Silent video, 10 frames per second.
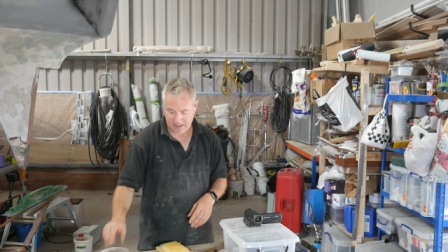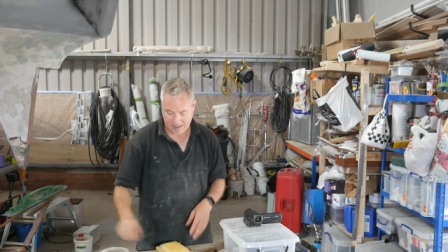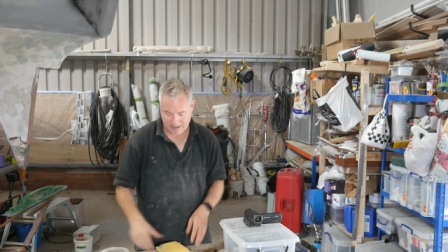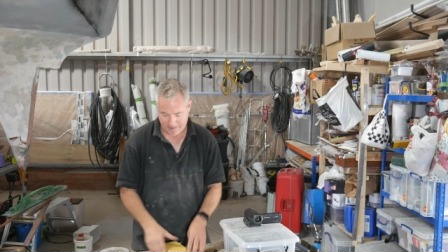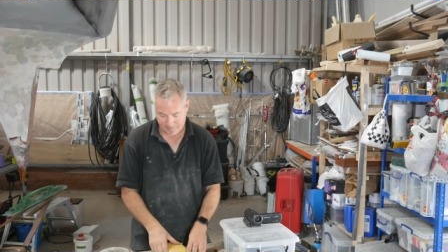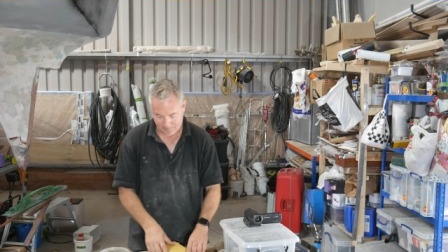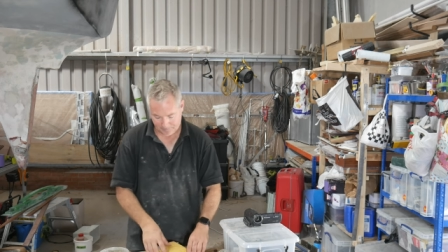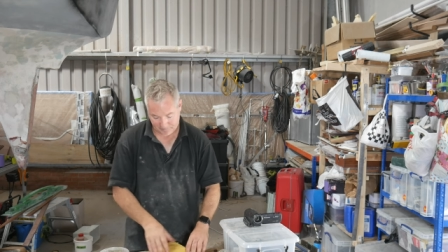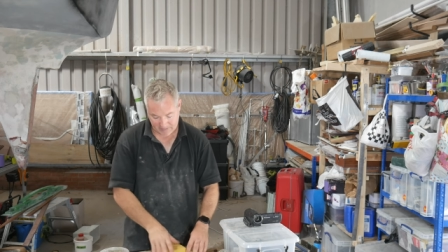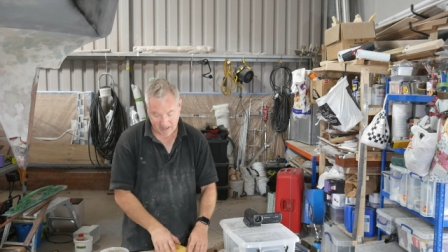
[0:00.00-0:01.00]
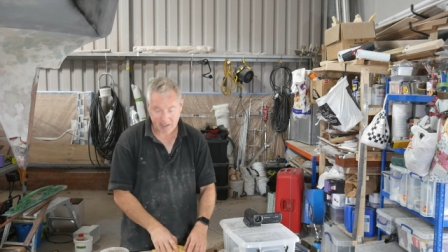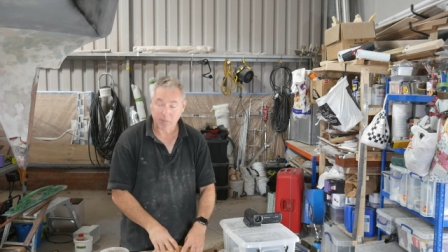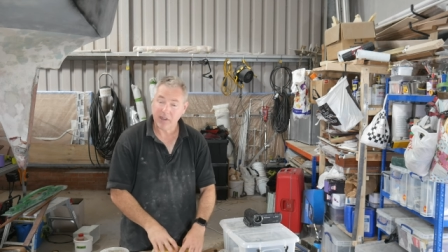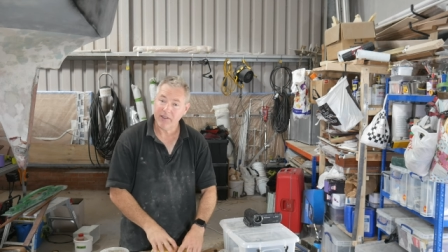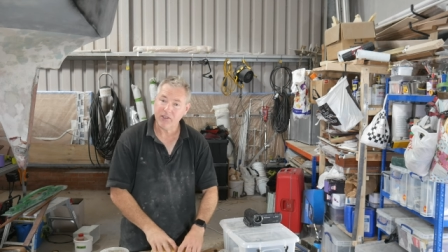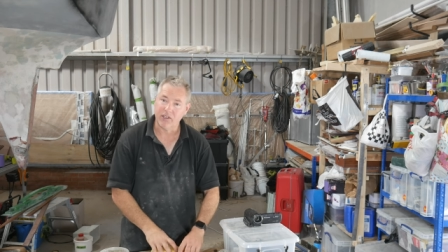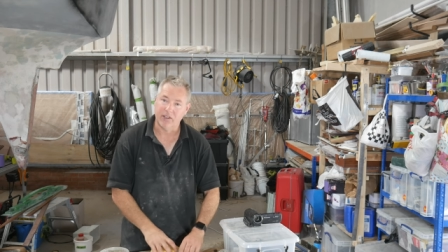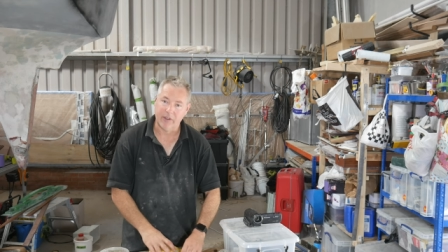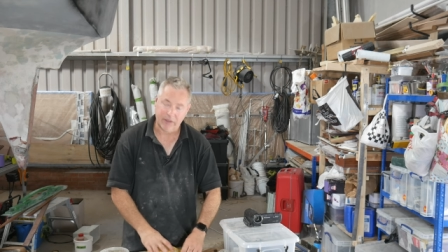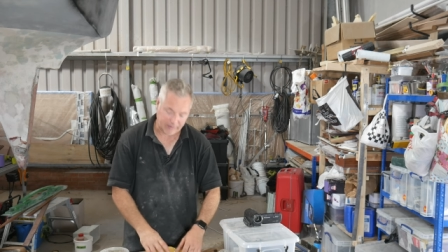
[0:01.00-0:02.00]
um, out of place in it,
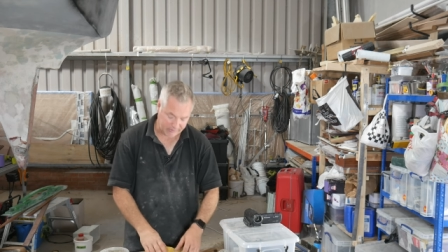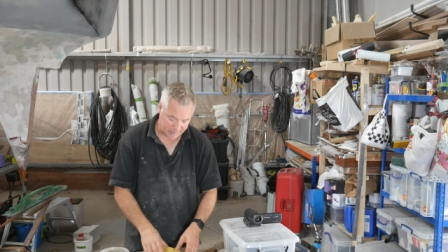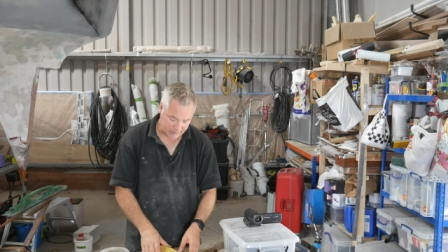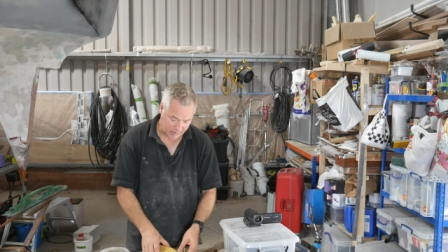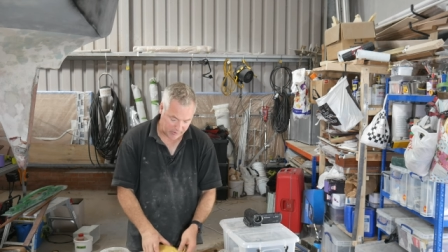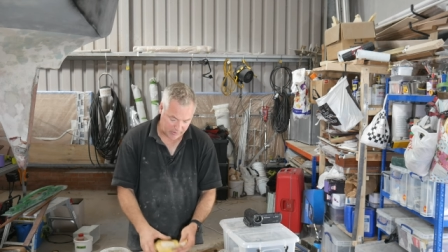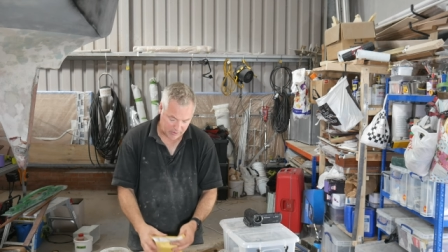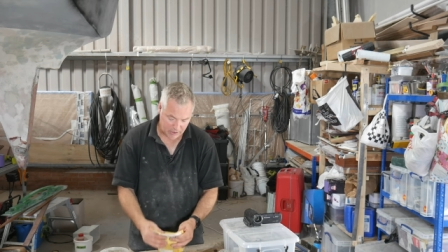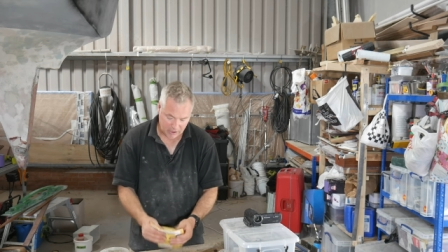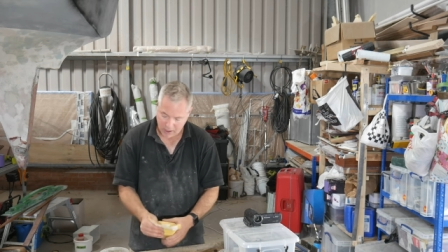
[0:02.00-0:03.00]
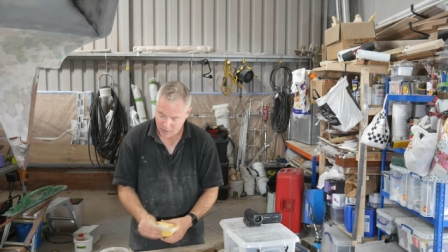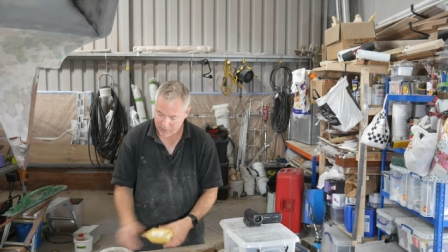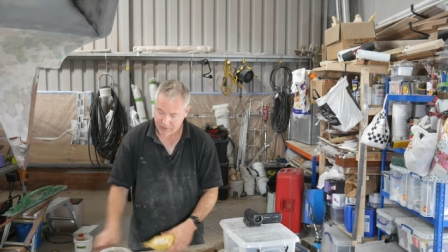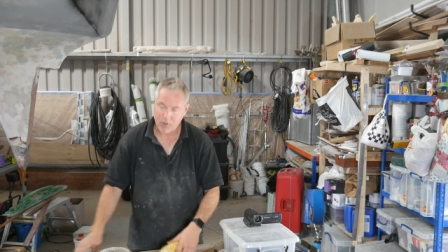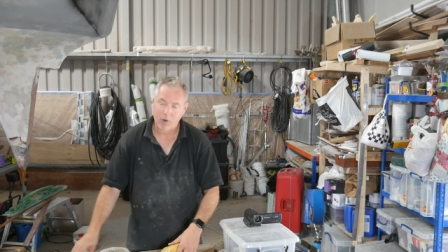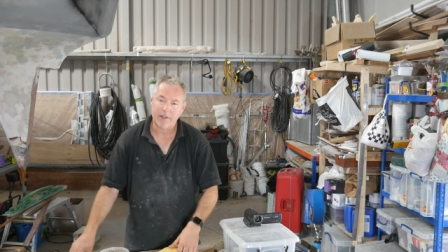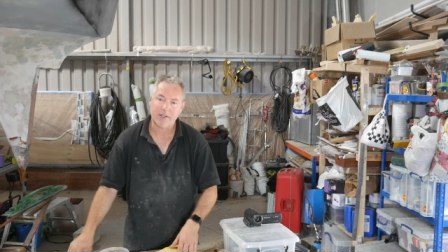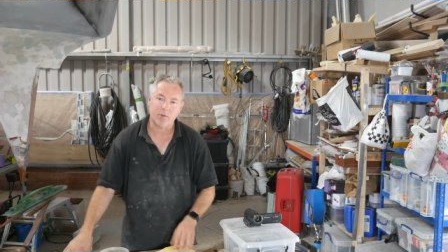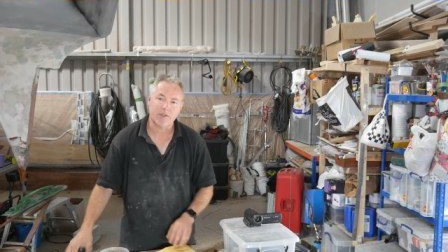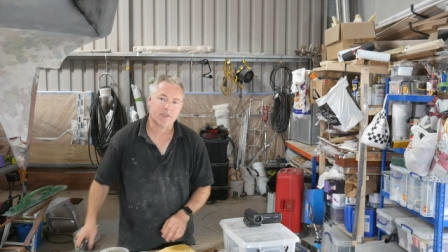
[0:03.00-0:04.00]
I think. So I want to try and
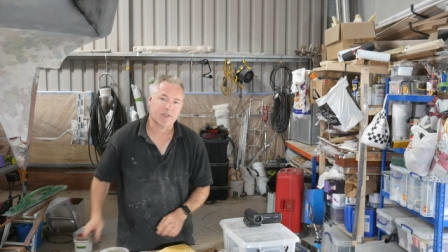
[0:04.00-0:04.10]
switch to